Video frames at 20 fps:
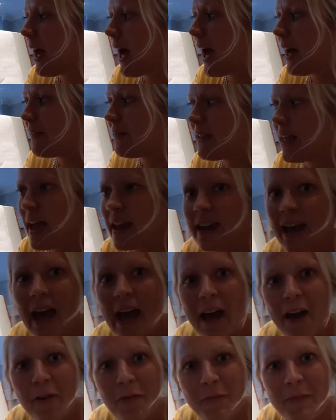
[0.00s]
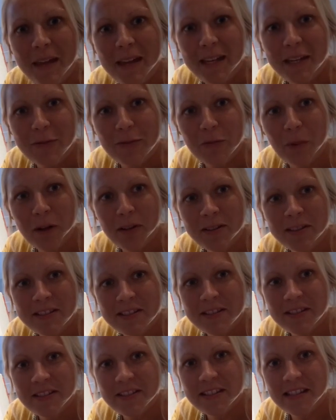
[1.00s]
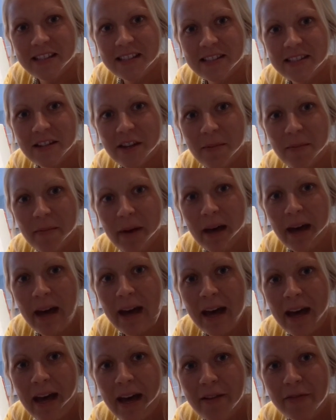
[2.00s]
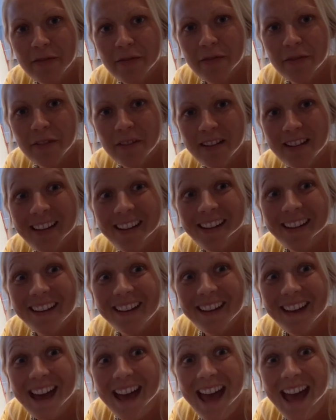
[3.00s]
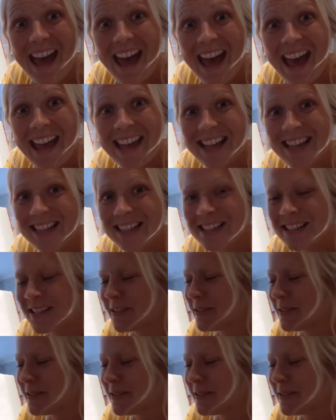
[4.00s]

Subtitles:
and then how many ones does this number have? 8.